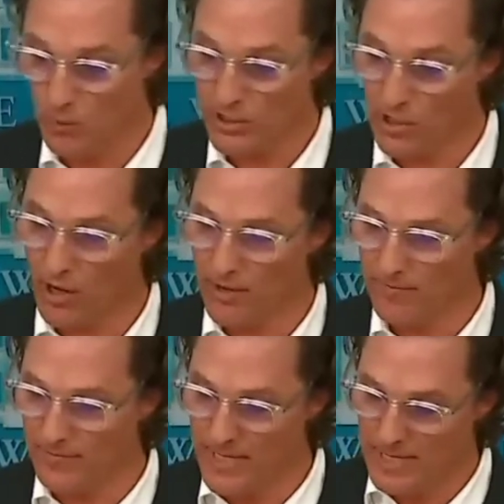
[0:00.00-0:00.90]
We
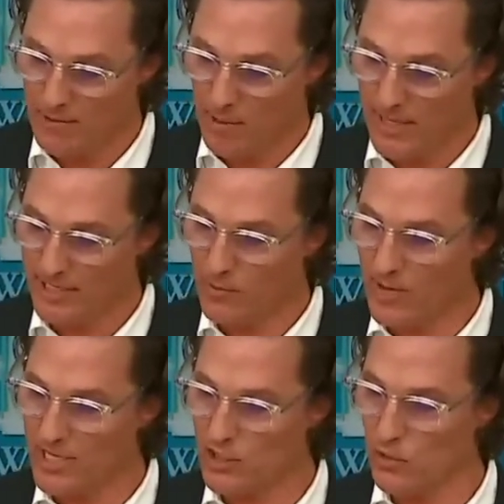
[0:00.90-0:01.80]
start by making the
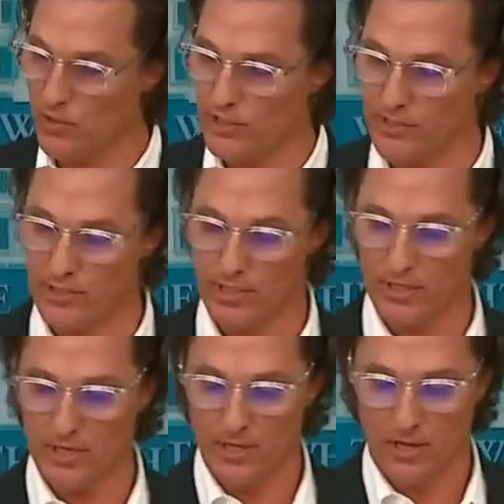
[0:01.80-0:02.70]
right choices
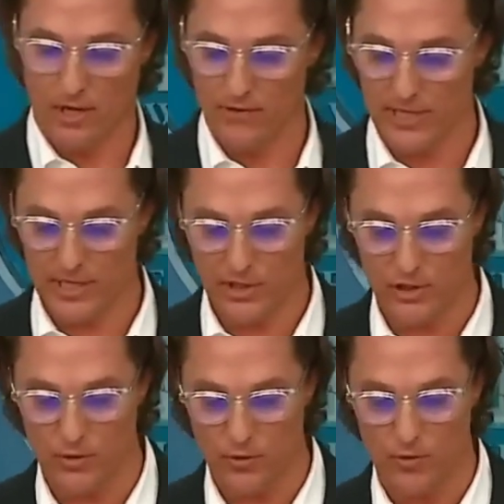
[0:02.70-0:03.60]
on the
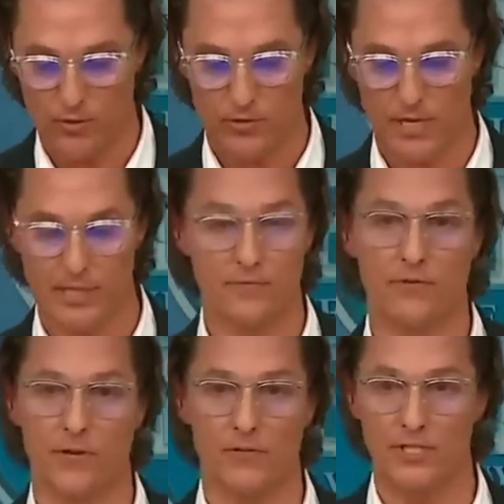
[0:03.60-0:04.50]
issue that is in
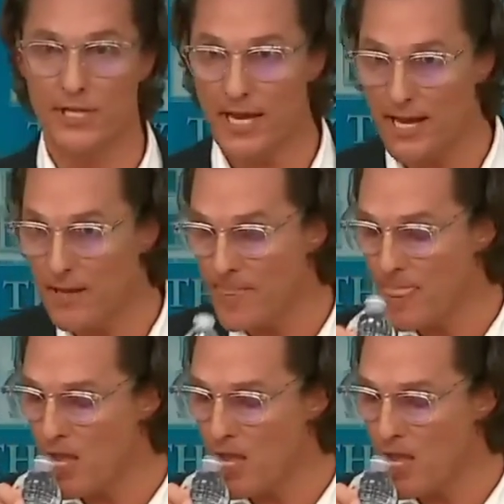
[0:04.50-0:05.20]
front of us today.